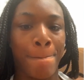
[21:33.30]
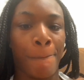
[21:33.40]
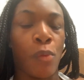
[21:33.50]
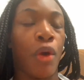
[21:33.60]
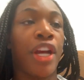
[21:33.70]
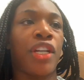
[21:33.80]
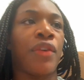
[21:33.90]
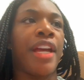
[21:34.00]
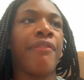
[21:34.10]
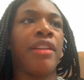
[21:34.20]
Working on
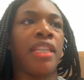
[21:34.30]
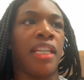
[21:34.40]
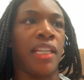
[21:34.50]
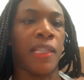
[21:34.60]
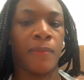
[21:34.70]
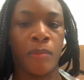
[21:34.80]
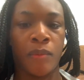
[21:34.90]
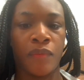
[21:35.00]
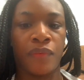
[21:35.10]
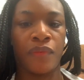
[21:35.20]
everything.
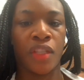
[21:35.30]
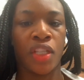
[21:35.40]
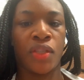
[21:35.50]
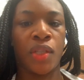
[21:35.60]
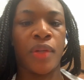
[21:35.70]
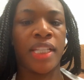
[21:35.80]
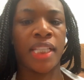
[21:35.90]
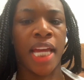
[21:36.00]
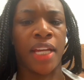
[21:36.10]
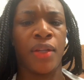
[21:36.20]
So it's
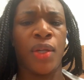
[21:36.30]
like,